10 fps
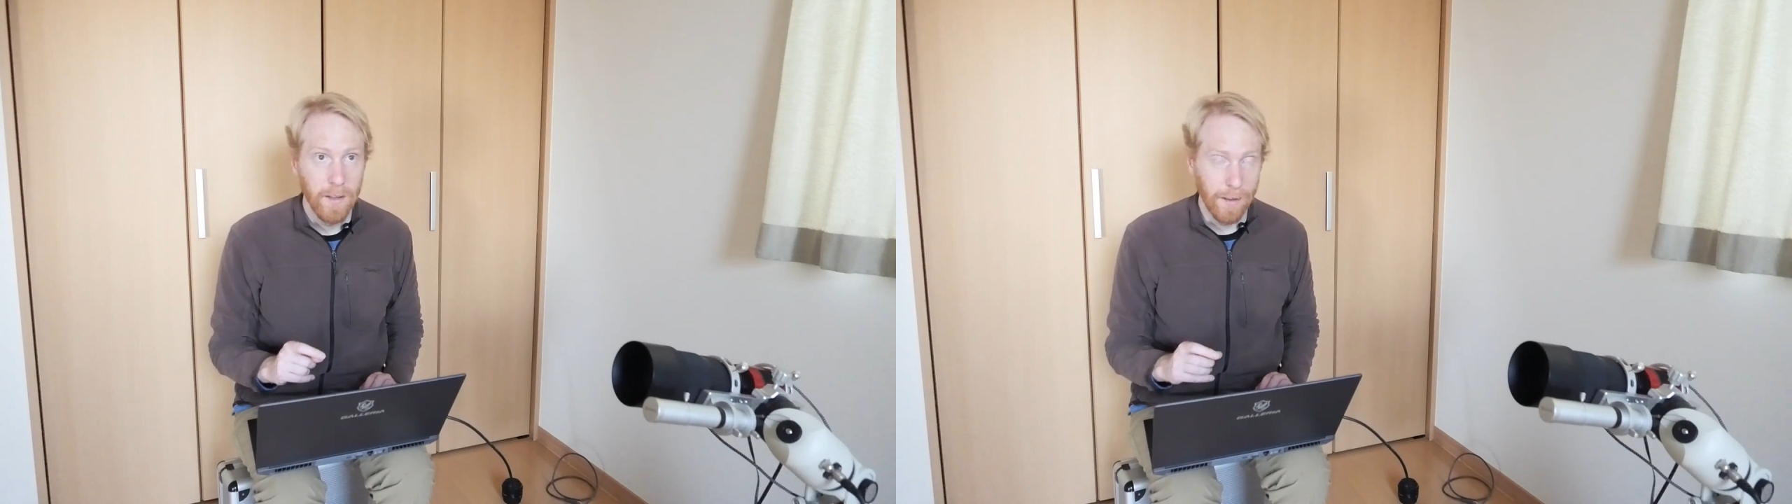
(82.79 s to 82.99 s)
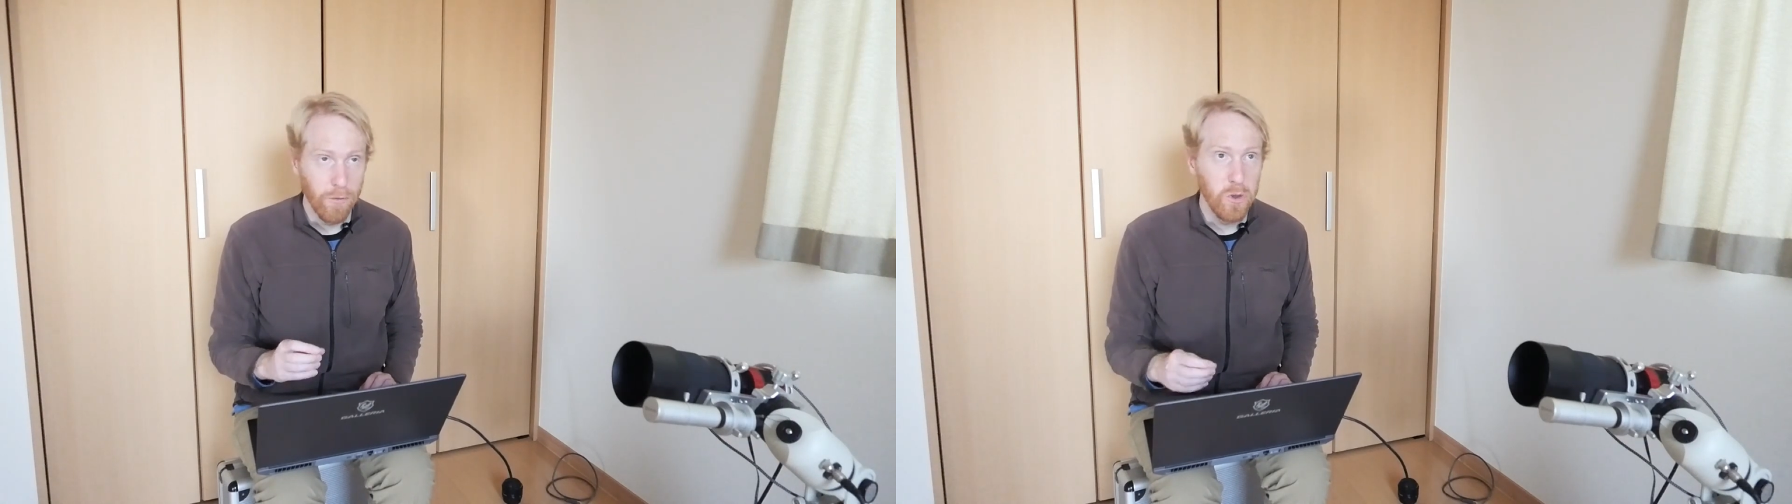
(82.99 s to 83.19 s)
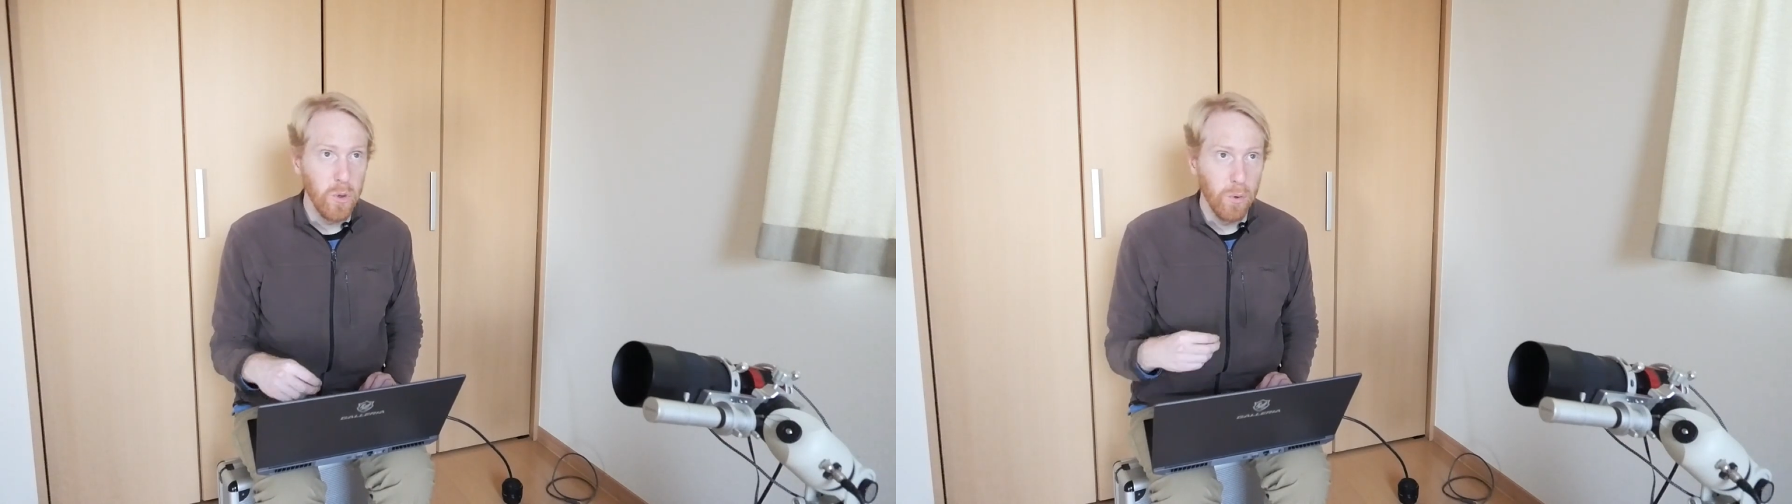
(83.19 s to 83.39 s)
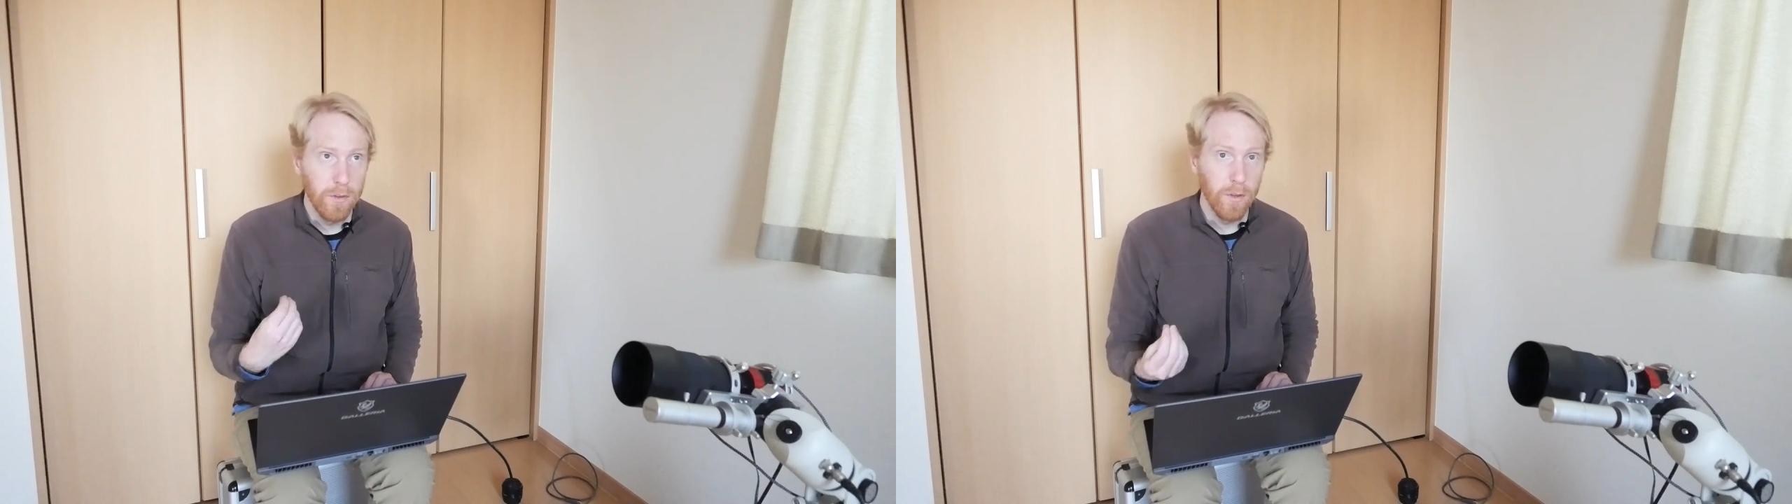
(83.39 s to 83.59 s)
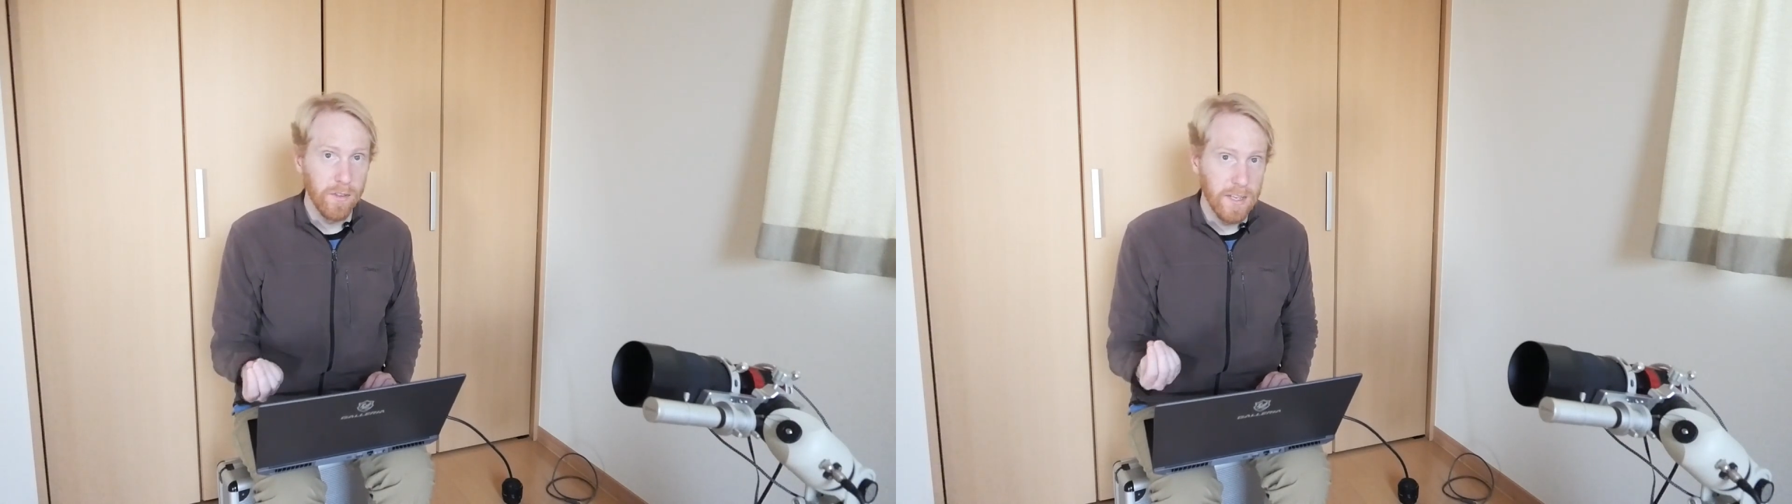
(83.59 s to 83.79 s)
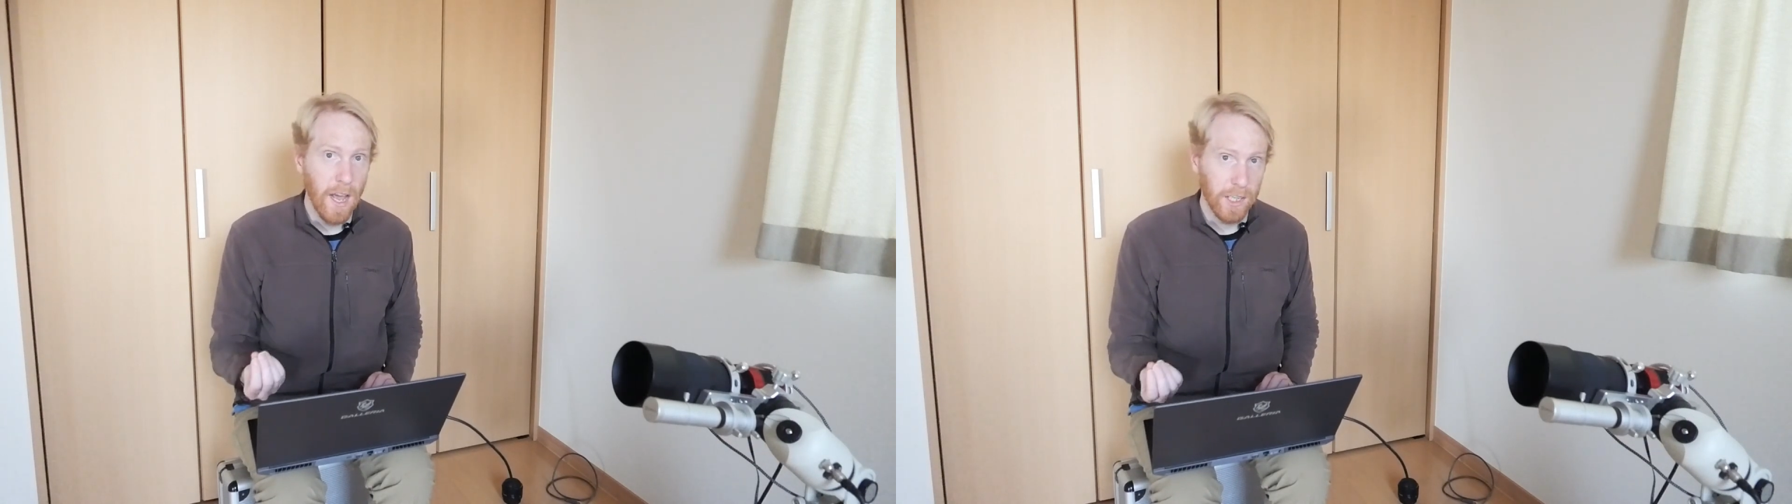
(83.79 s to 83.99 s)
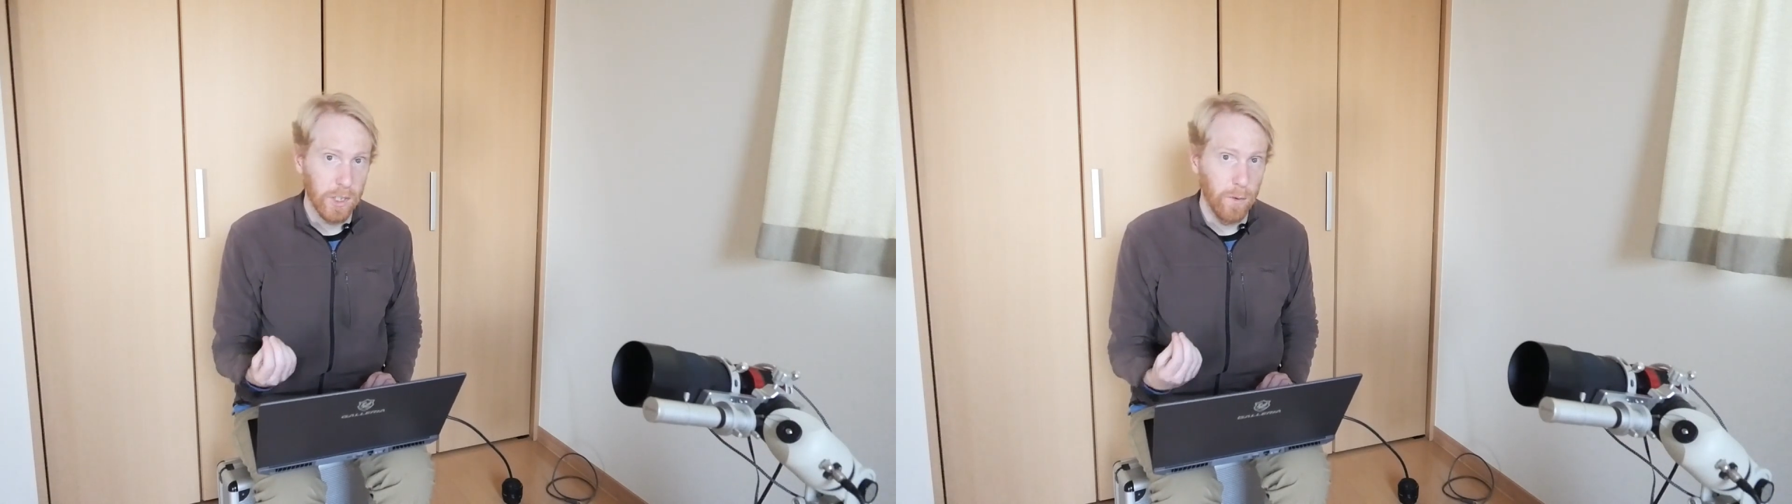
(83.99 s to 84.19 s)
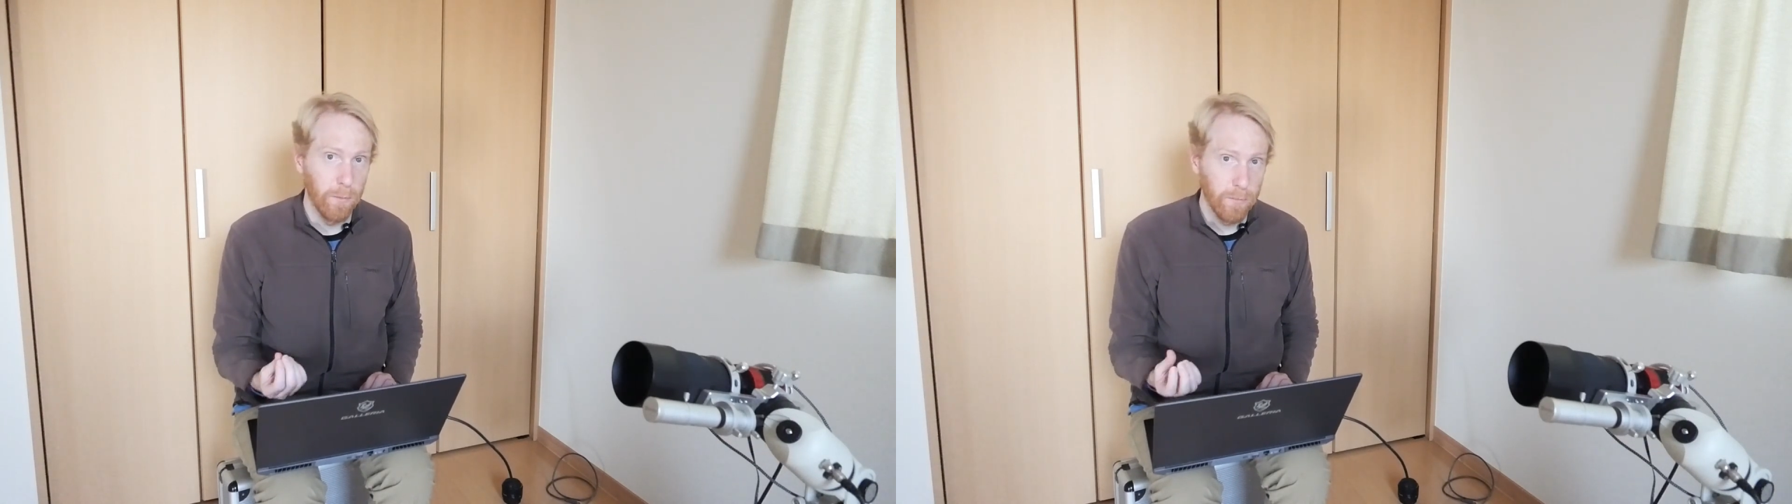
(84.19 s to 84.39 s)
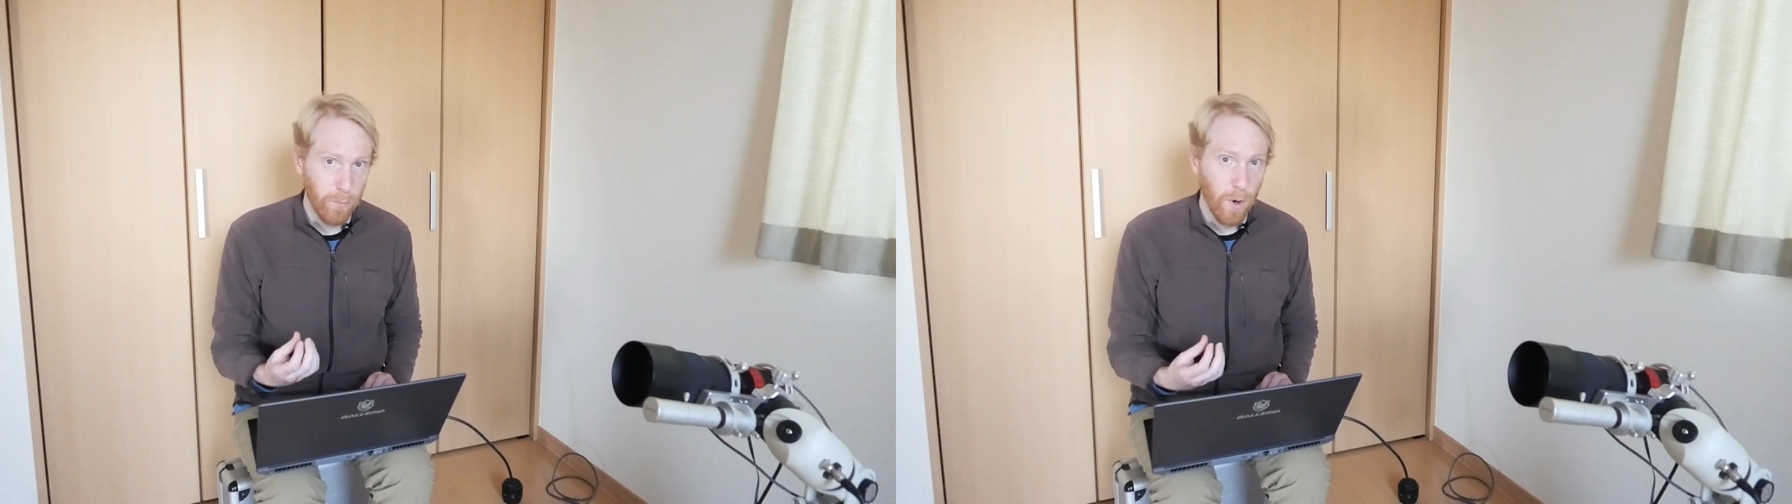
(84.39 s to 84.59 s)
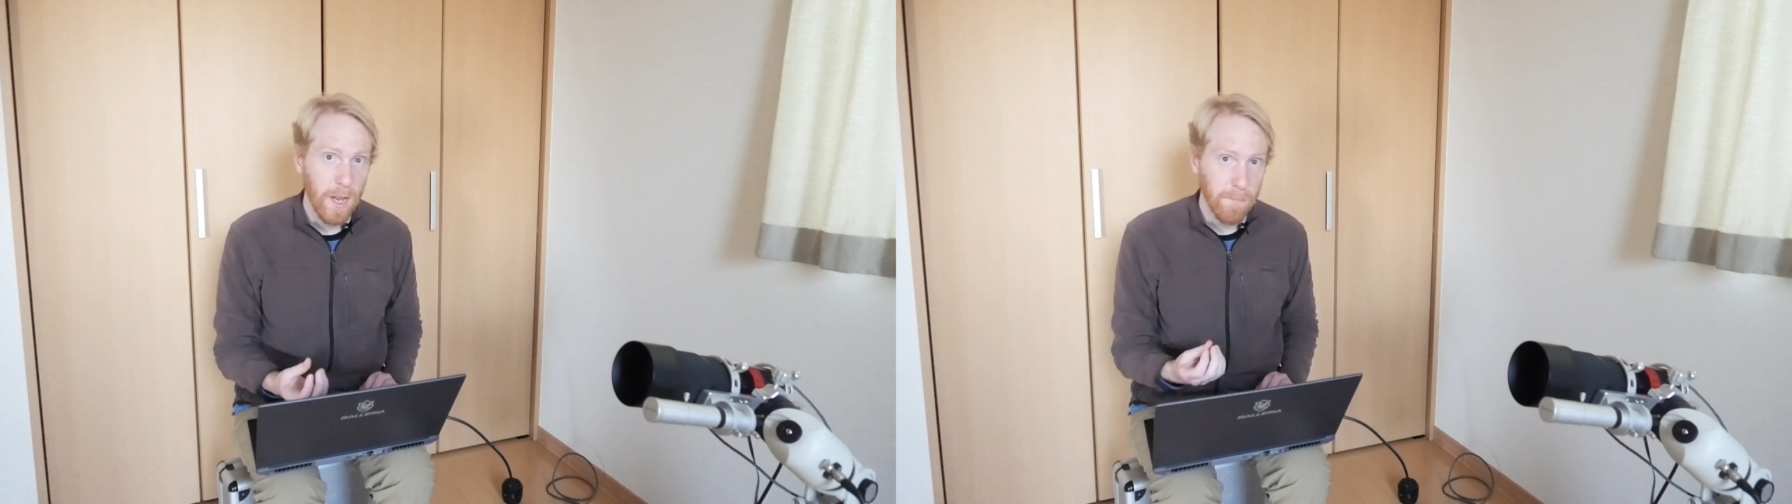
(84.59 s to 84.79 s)
that uses the actual
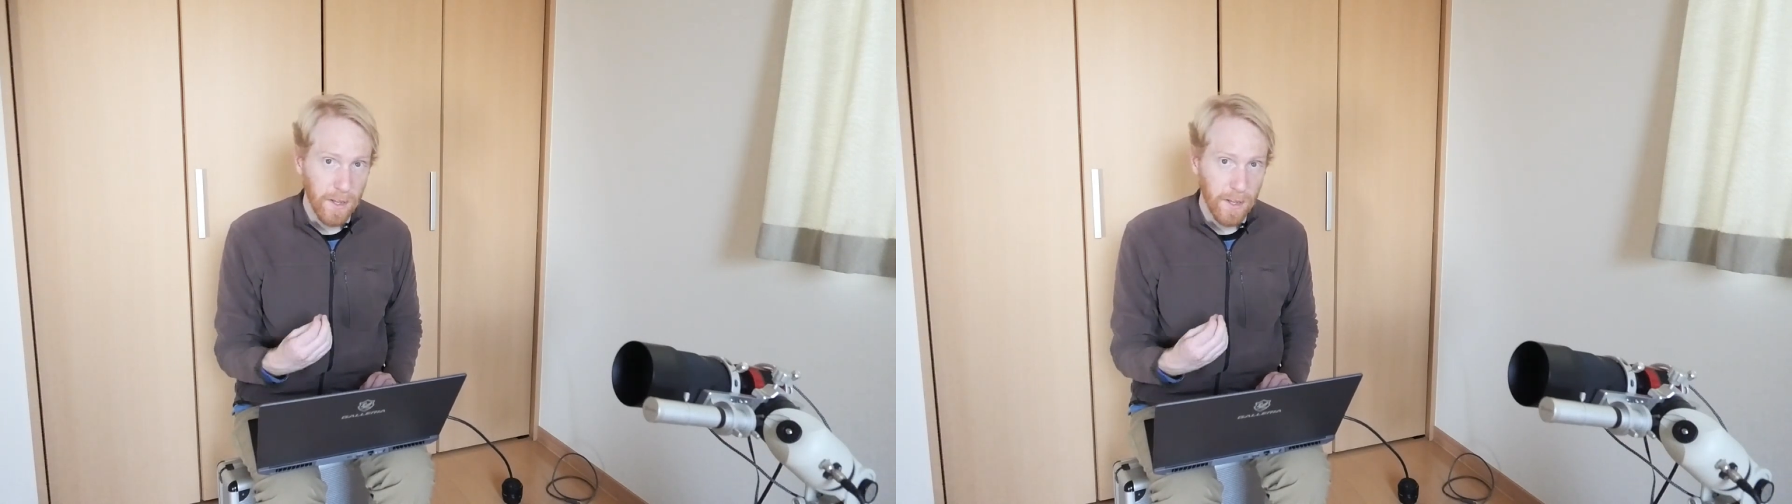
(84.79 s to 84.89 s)
frame